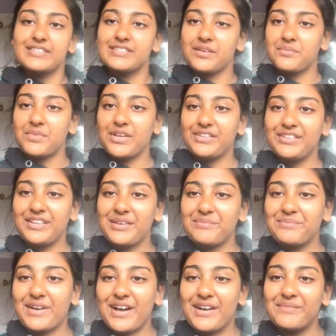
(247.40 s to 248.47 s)
Is some lip
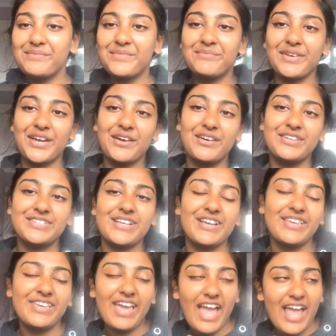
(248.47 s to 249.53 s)
balm because
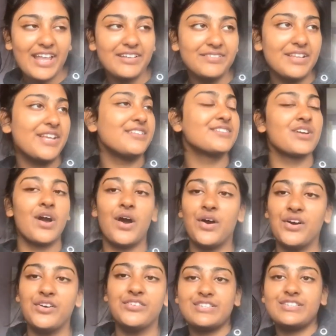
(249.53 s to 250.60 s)
again it's
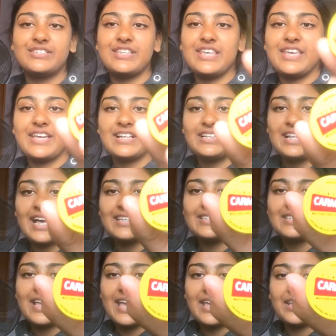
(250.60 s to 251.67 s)
cold. This is the
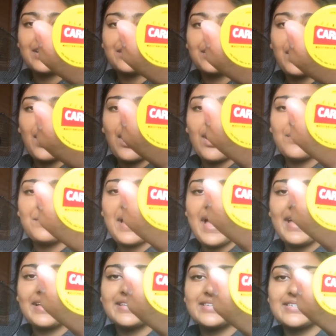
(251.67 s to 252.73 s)
classic
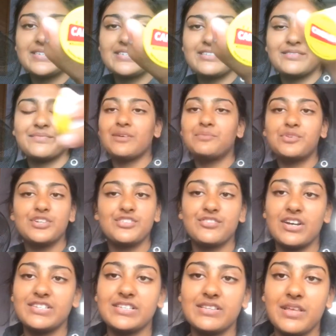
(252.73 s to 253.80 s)
Carmex
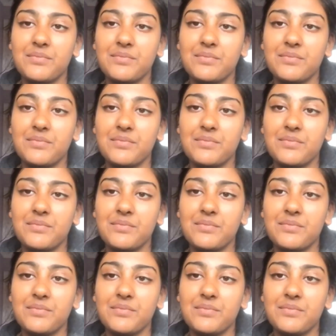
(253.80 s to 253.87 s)
moisturizing